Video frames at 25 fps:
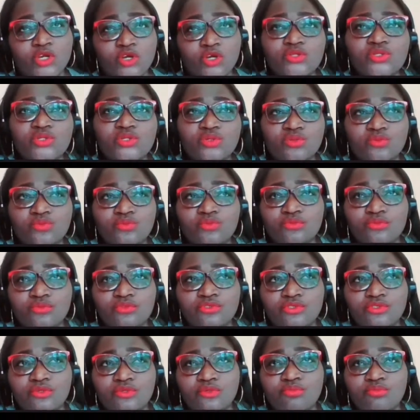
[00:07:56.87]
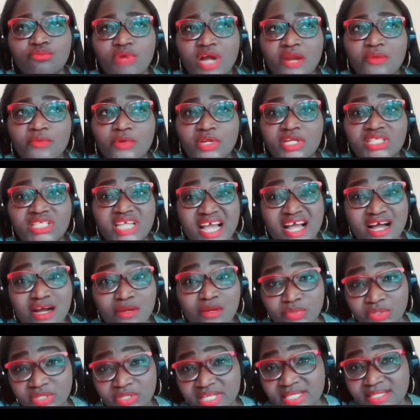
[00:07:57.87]
We also,
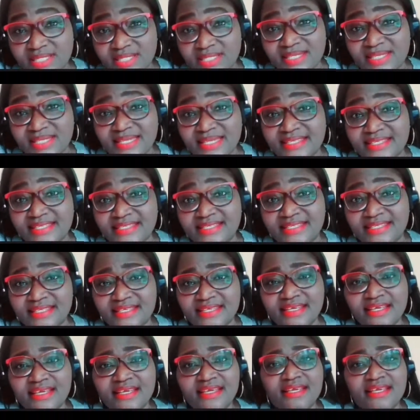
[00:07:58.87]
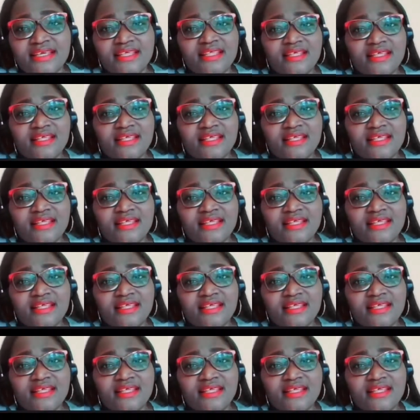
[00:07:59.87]
arrange ambulances.